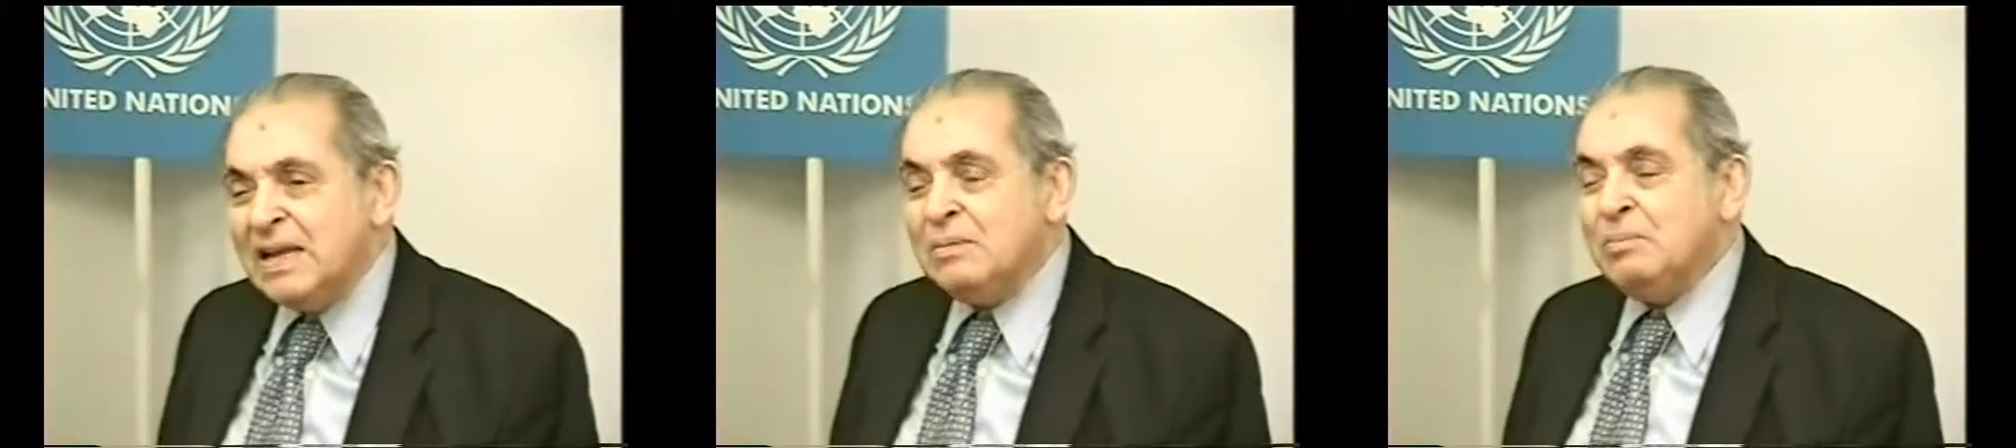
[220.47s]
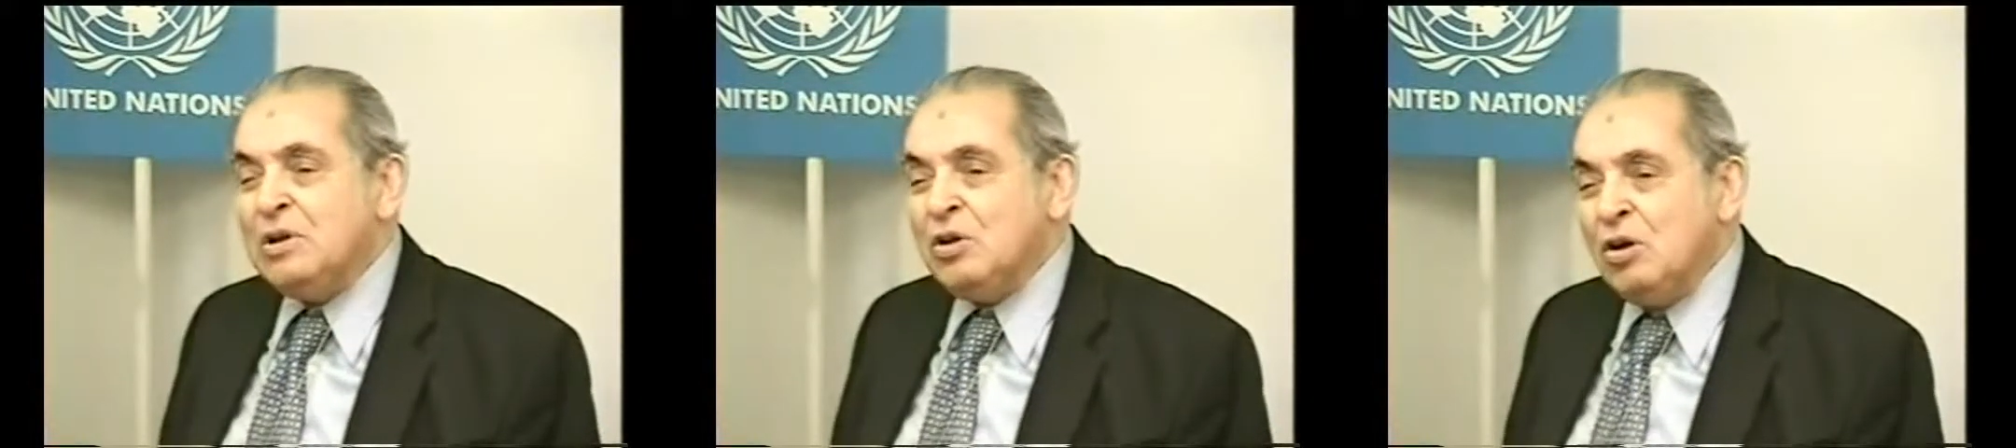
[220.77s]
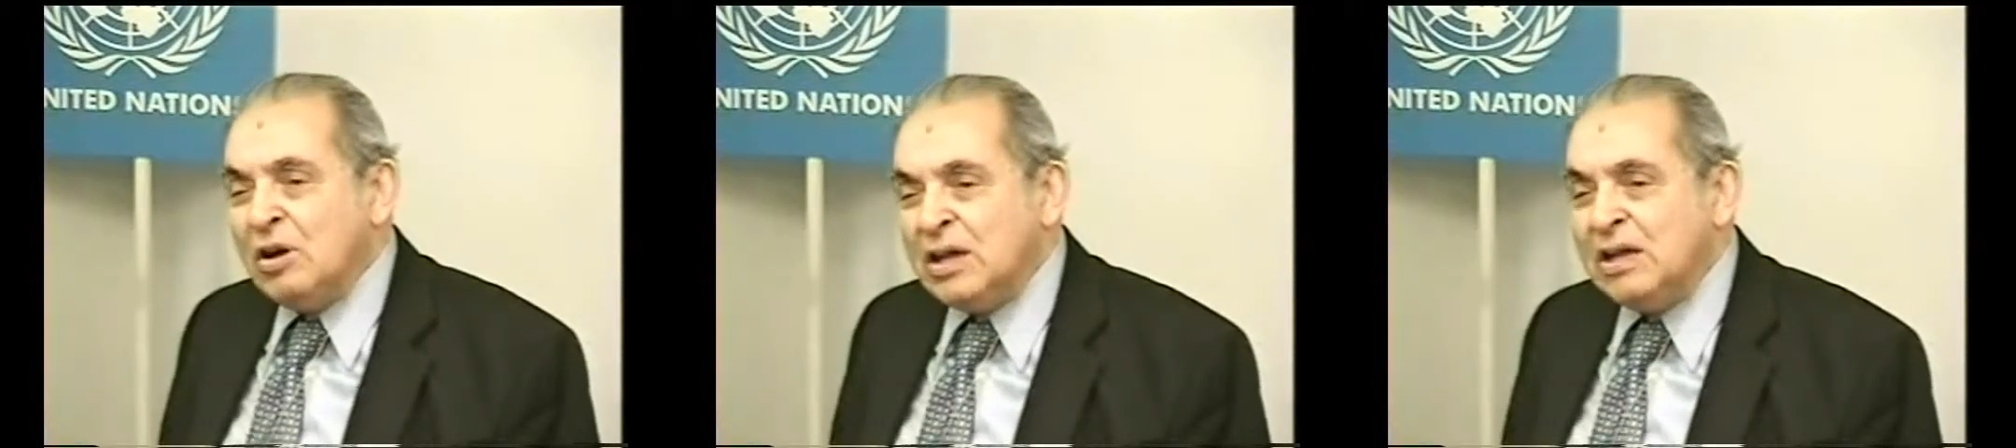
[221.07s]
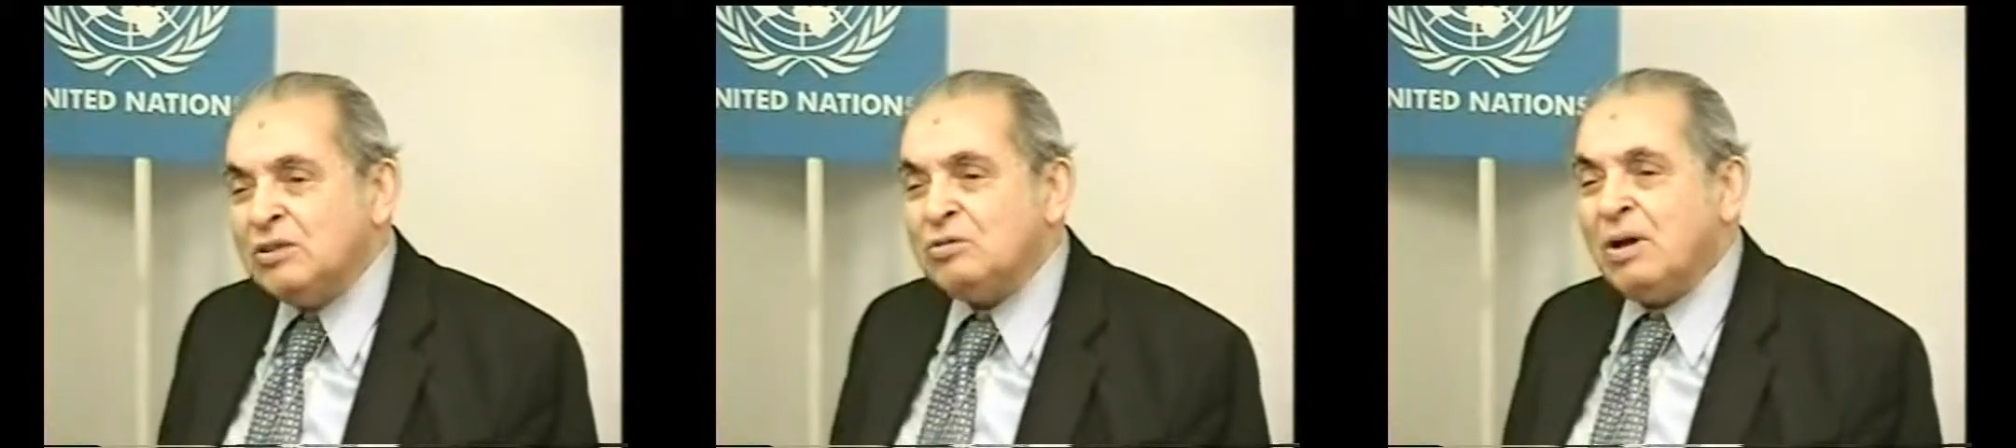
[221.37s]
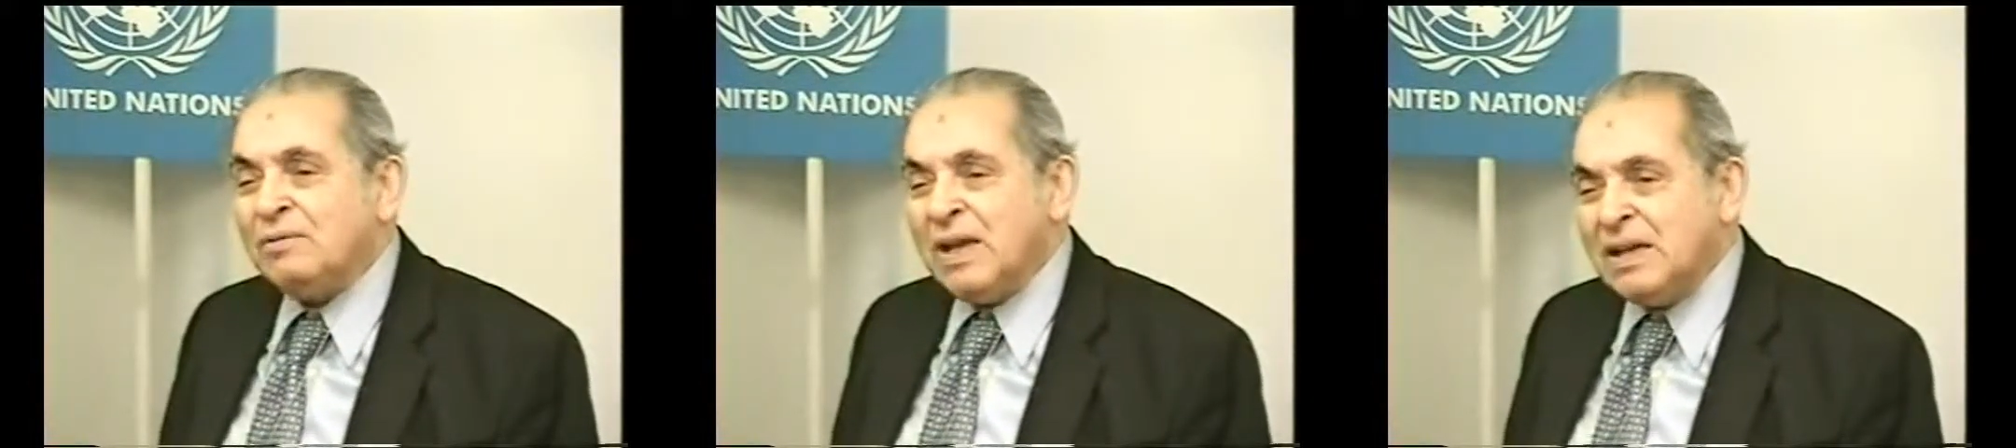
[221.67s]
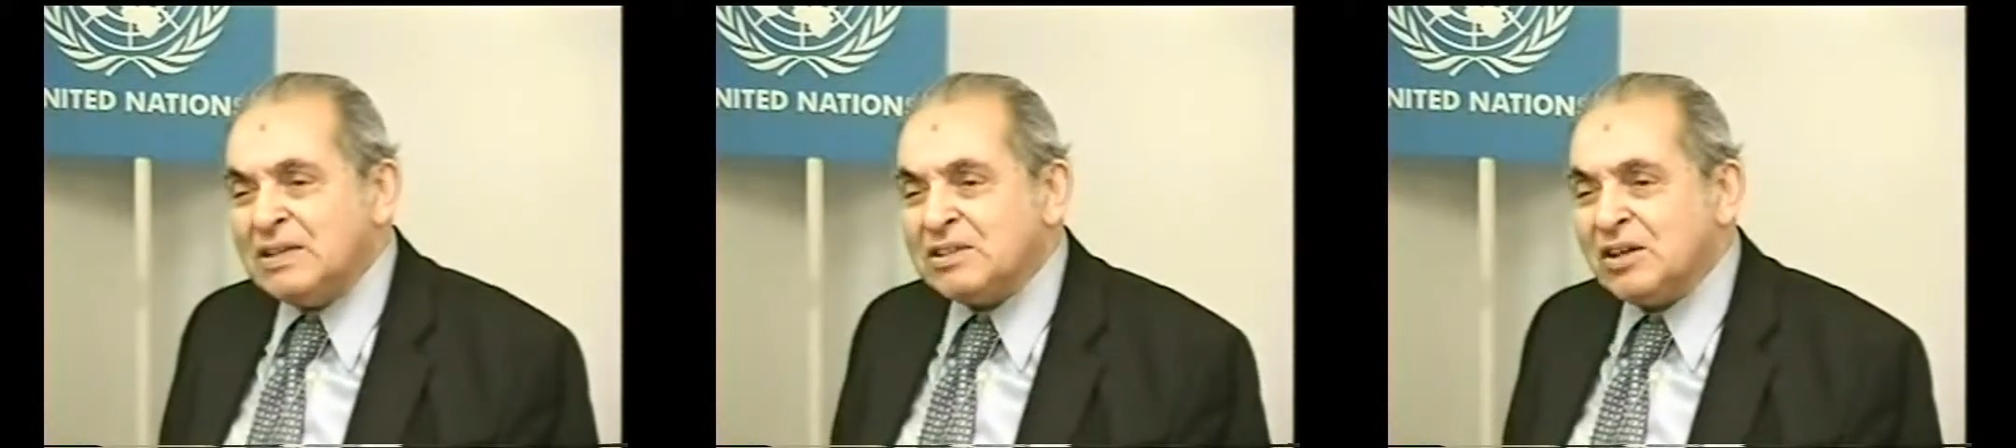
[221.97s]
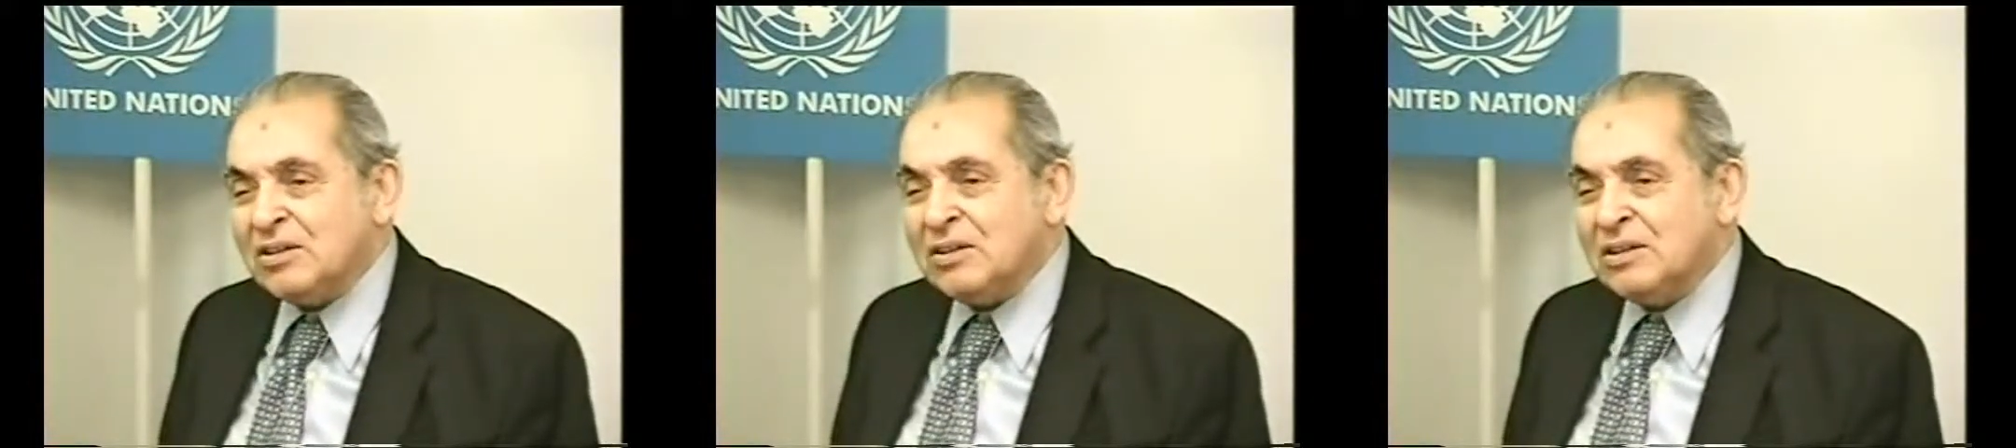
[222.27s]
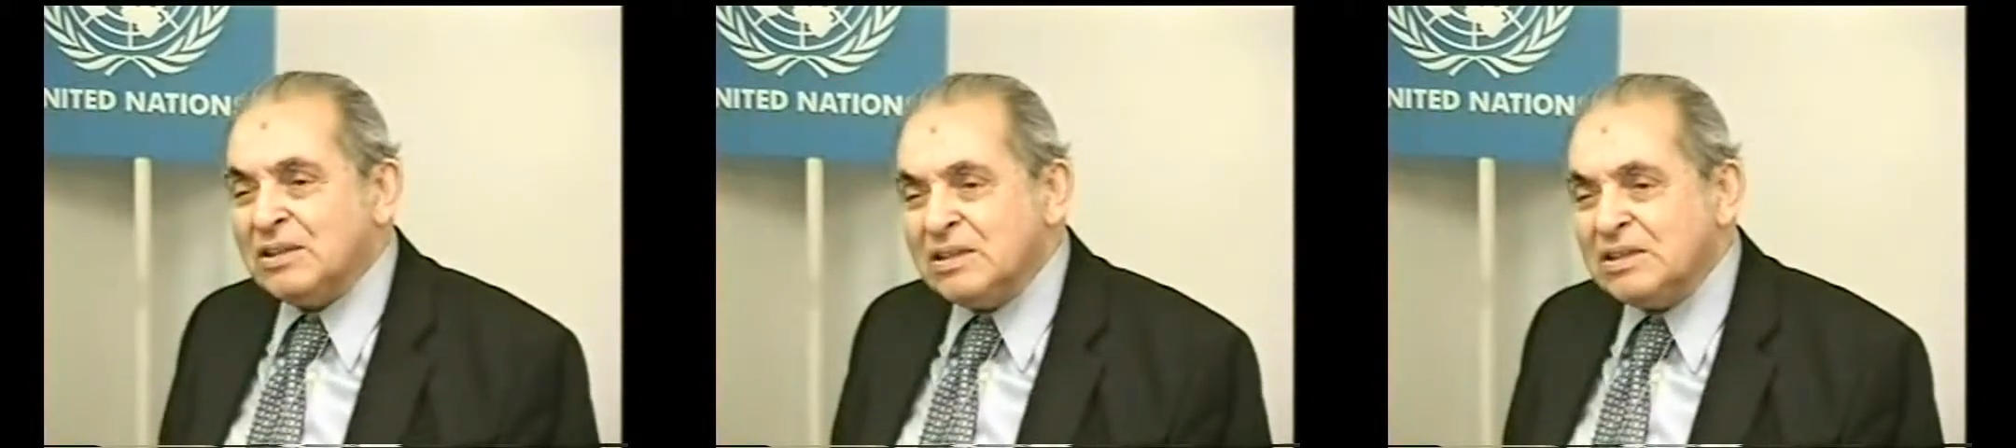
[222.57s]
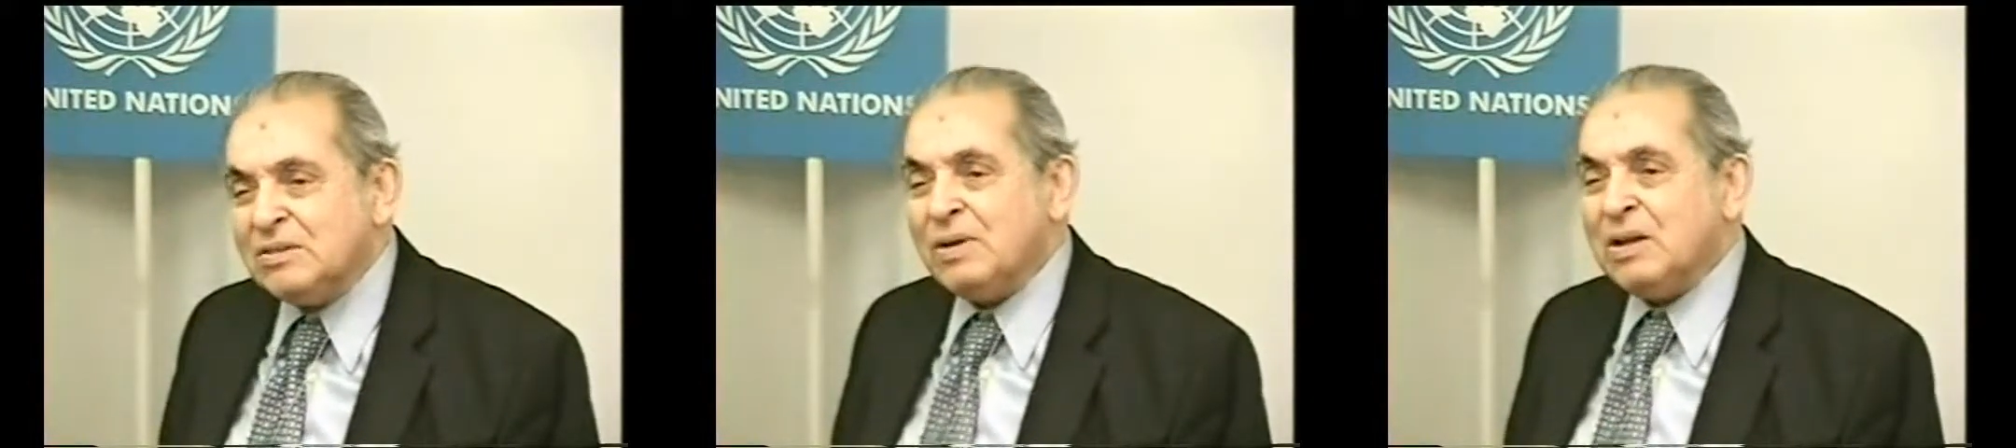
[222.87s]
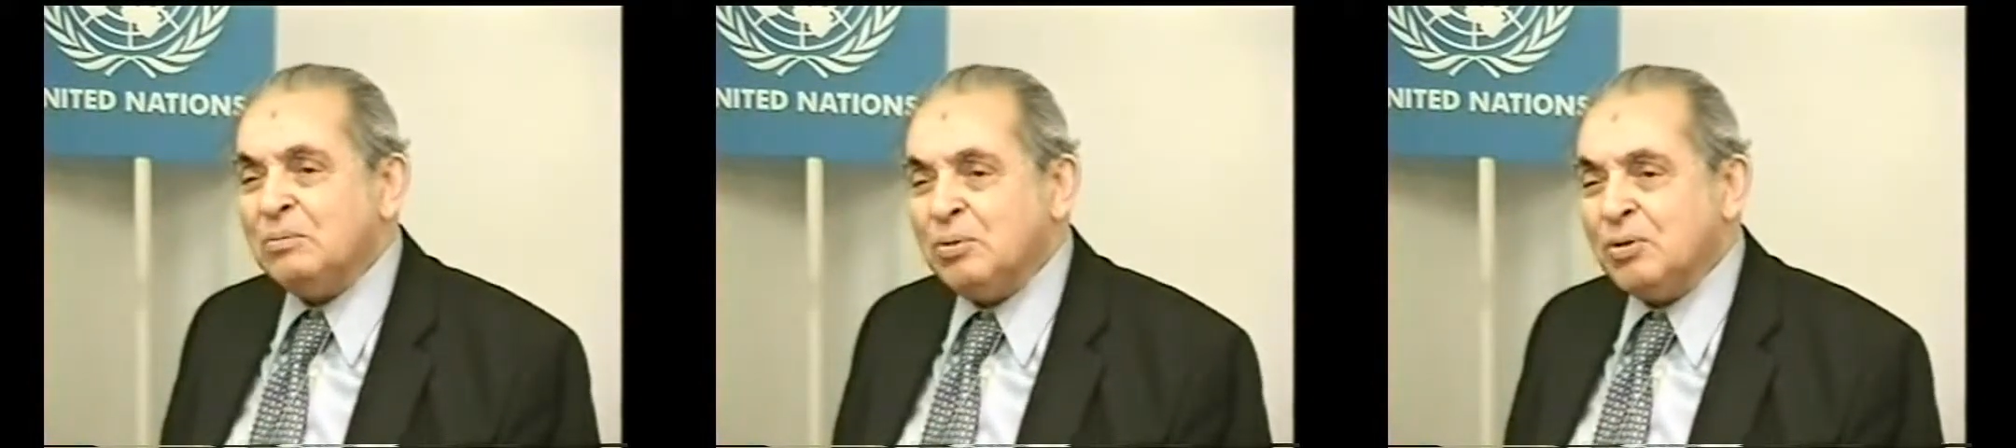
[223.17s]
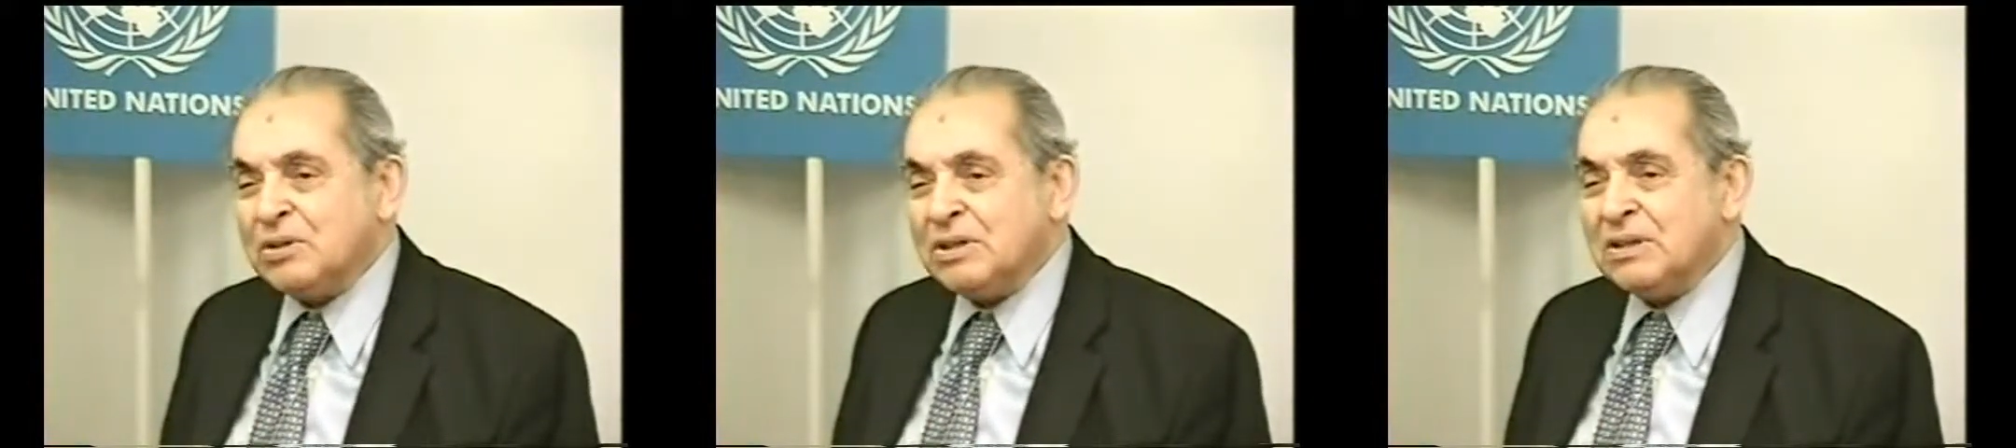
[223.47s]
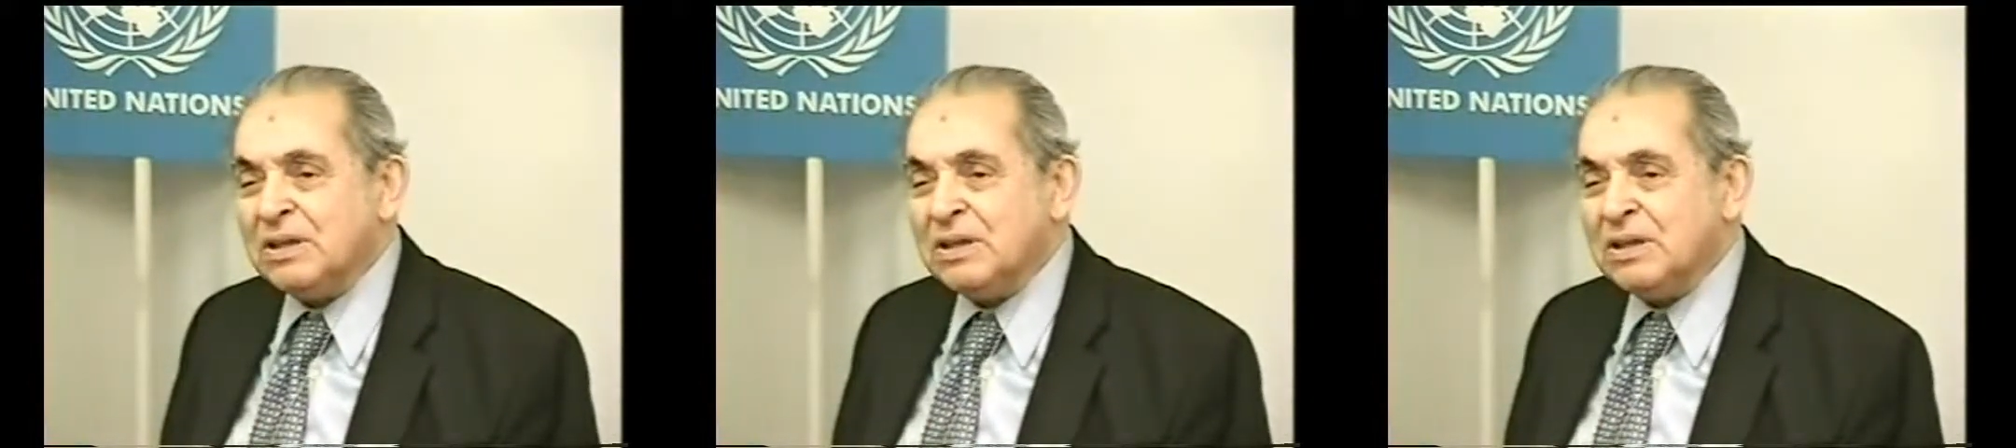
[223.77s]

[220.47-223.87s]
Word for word: belonging to Afghanistan. This is very important.